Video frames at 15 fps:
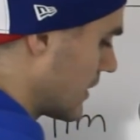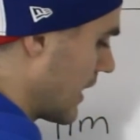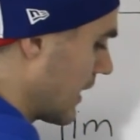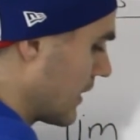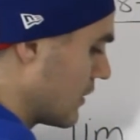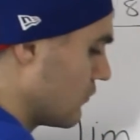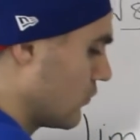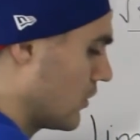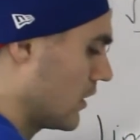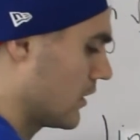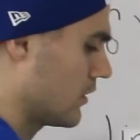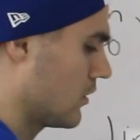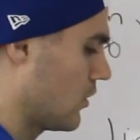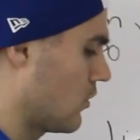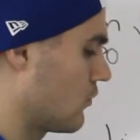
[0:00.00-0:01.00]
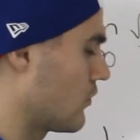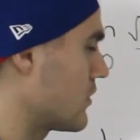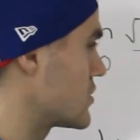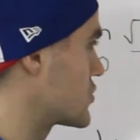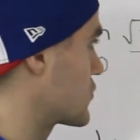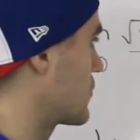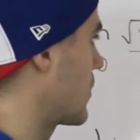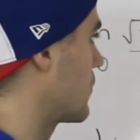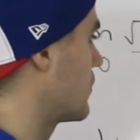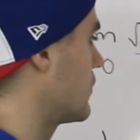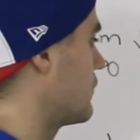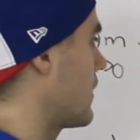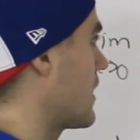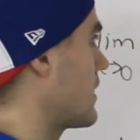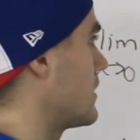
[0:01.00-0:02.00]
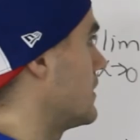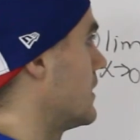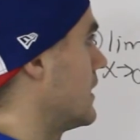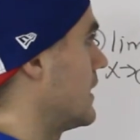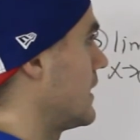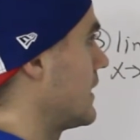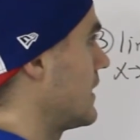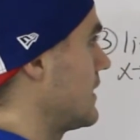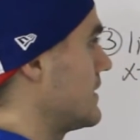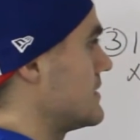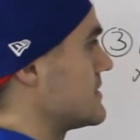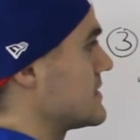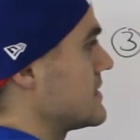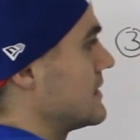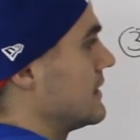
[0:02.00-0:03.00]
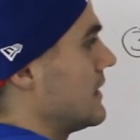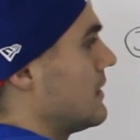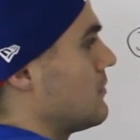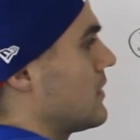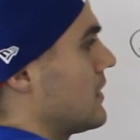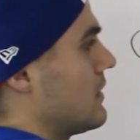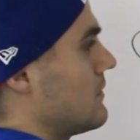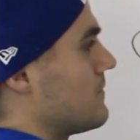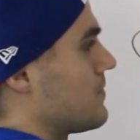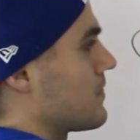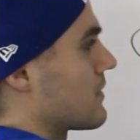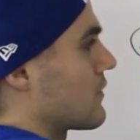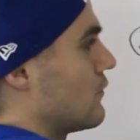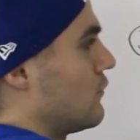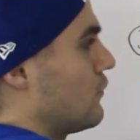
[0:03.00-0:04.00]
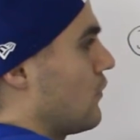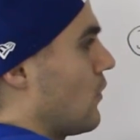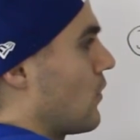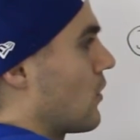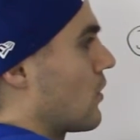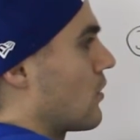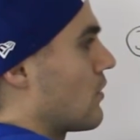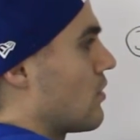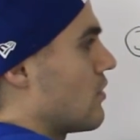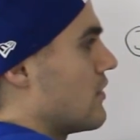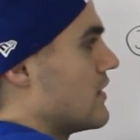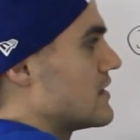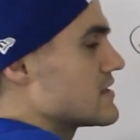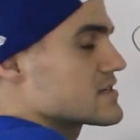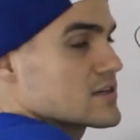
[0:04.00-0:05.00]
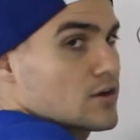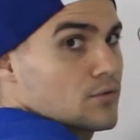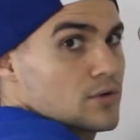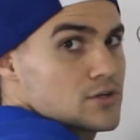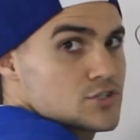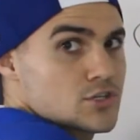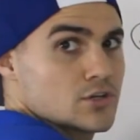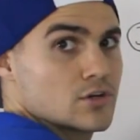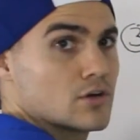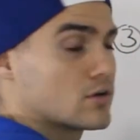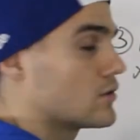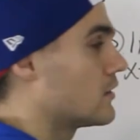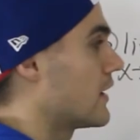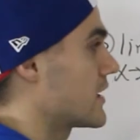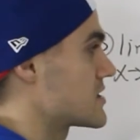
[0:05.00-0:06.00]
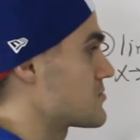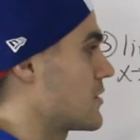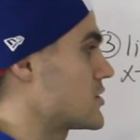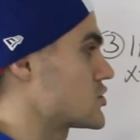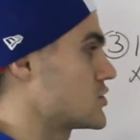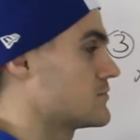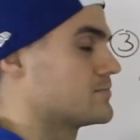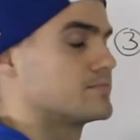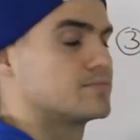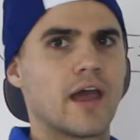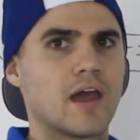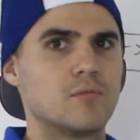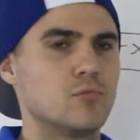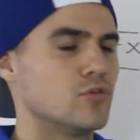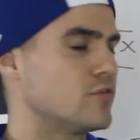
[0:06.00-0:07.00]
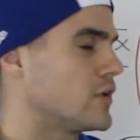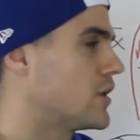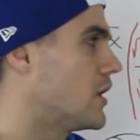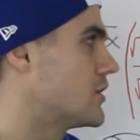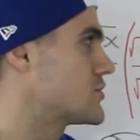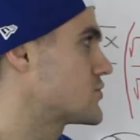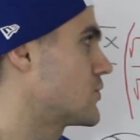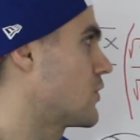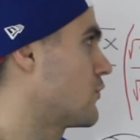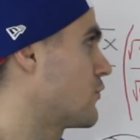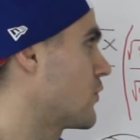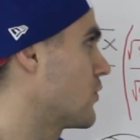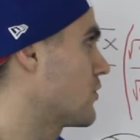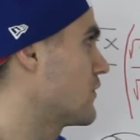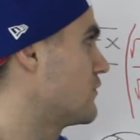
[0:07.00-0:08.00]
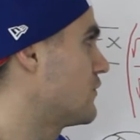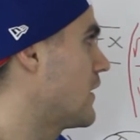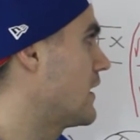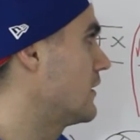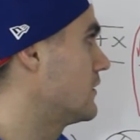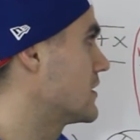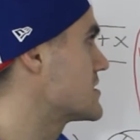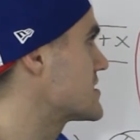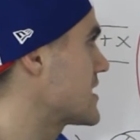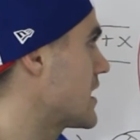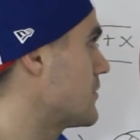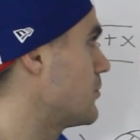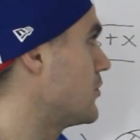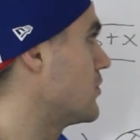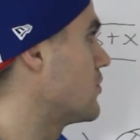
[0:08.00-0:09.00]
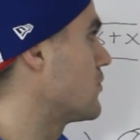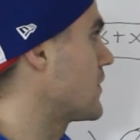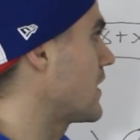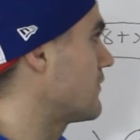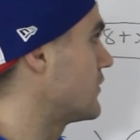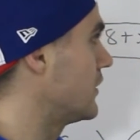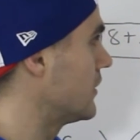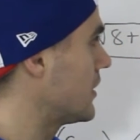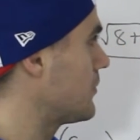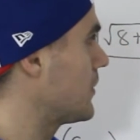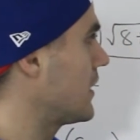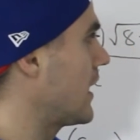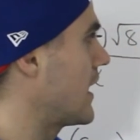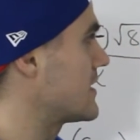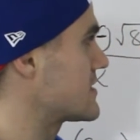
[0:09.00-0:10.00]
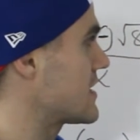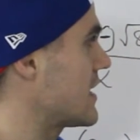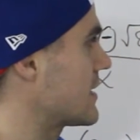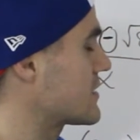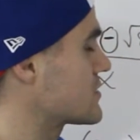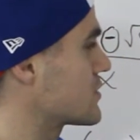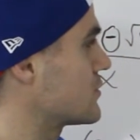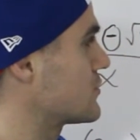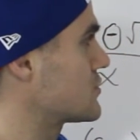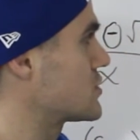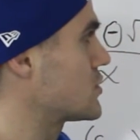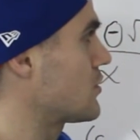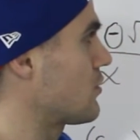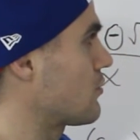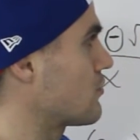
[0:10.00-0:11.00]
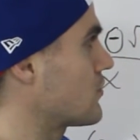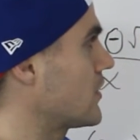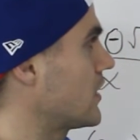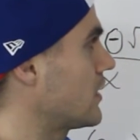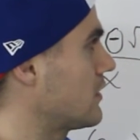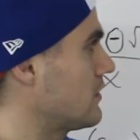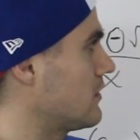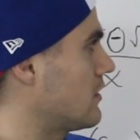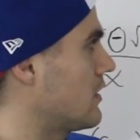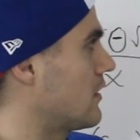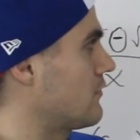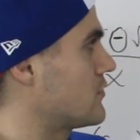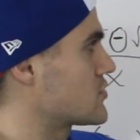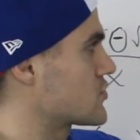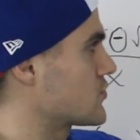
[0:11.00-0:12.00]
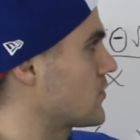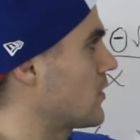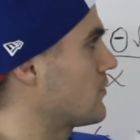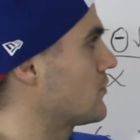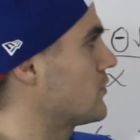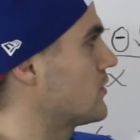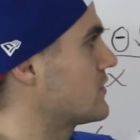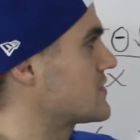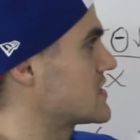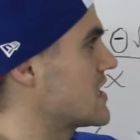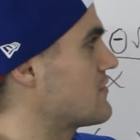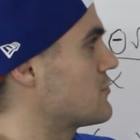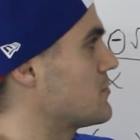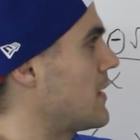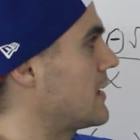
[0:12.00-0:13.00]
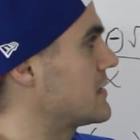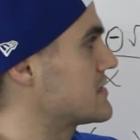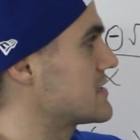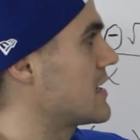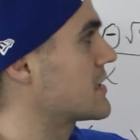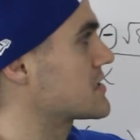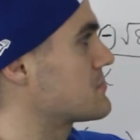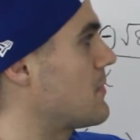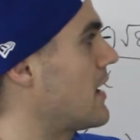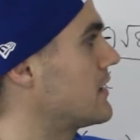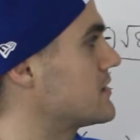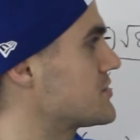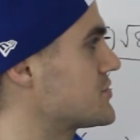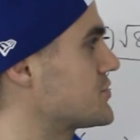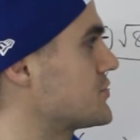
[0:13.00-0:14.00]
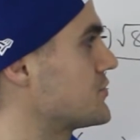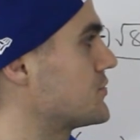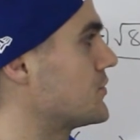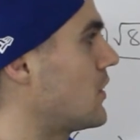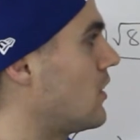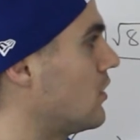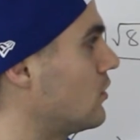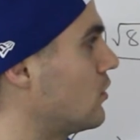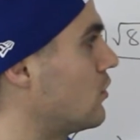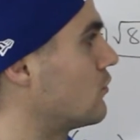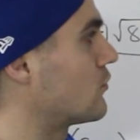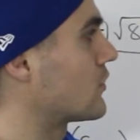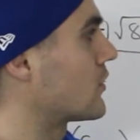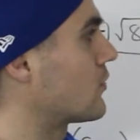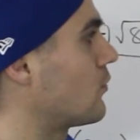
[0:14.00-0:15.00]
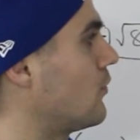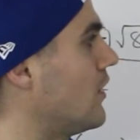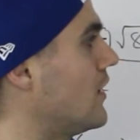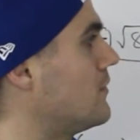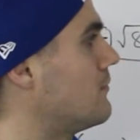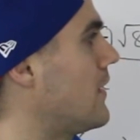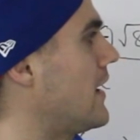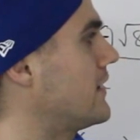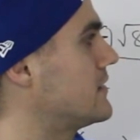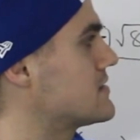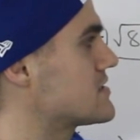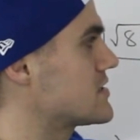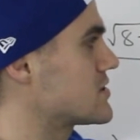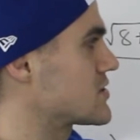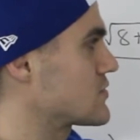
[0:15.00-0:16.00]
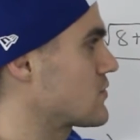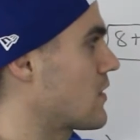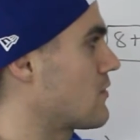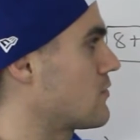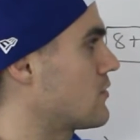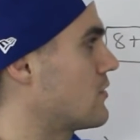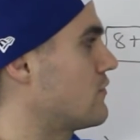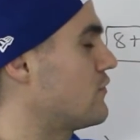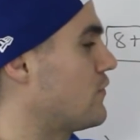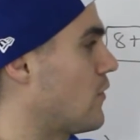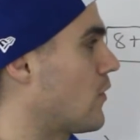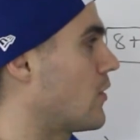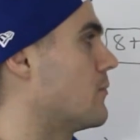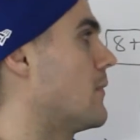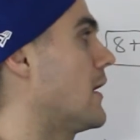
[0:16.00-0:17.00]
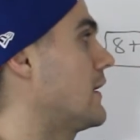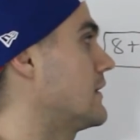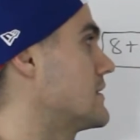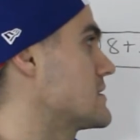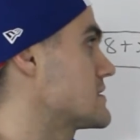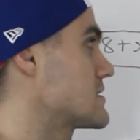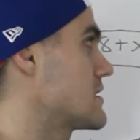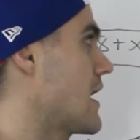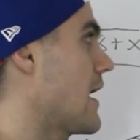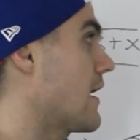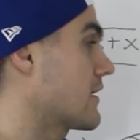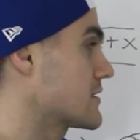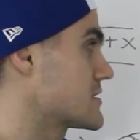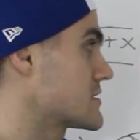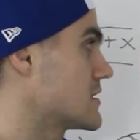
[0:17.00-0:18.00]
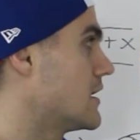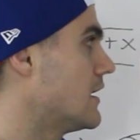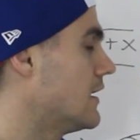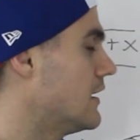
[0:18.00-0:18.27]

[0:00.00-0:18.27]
Negative 1 over the square root of 8 is the limit for this original expression. And moving on to our fourth and final example, we have the limit as x goes to 3 of the square root of 7 minus x minus 2 all over 1 minus the square root of 4 minus x.